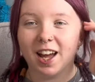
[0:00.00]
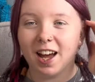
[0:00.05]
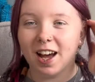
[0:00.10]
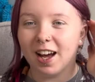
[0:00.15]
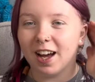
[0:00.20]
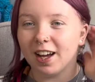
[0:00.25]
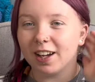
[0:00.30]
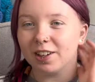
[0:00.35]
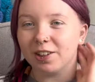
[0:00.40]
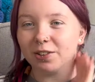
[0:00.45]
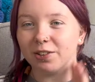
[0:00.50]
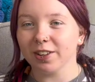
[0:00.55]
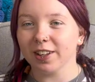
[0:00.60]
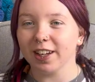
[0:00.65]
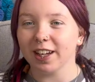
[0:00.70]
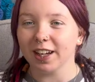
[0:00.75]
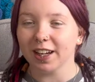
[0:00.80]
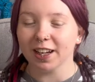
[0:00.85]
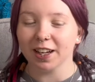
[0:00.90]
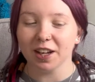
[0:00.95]
handle the
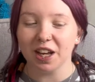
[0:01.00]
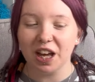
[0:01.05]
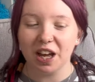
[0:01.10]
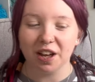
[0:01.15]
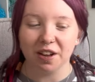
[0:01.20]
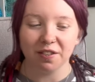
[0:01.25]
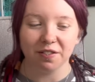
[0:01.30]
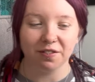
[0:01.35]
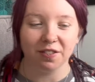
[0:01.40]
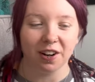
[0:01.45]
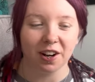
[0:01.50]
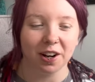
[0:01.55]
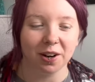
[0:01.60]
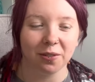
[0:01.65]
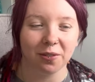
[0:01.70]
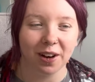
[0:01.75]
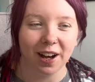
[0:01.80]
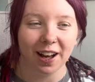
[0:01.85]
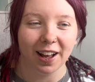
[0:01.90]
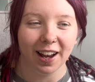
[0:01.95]
heat very
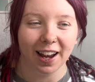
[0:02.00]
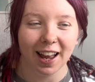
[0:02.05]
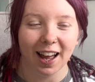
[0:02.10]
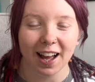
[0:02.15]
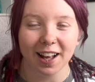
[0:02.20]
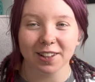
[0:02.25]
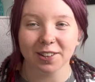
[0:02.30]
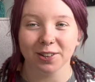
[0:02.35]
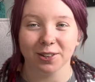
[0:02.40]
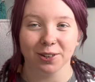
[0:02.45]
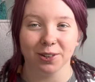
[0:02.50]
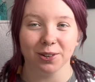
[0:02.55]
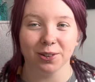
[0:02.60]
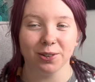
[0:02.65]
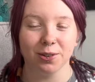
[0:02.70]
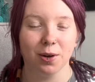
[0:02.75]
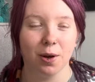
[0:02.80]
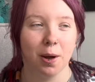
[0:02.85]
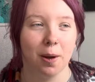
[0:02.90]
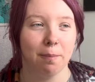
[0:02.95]
well at all,
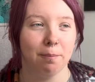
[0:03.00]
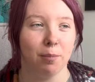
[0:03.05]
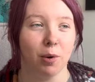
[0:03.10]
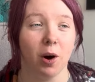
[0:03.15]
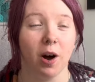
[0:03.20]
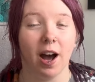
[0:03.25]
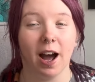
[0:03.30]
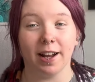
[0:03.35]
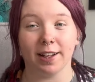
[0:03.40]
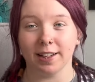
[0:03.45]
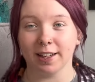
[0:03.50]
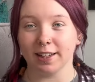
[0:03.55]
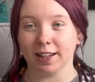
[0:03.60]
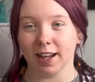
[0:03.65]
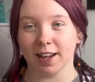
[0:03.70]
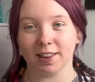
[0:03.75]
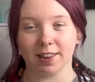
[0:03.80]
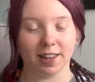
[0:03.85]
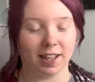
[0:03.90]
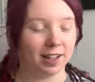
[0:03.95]
but I did
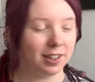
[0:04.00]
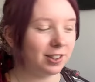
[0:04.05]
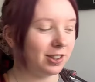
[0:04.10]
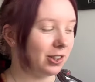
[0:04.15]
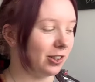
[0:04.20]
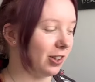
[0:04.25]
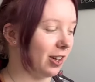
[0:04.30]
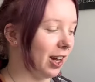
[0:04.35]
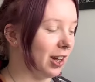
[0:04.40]
get things done.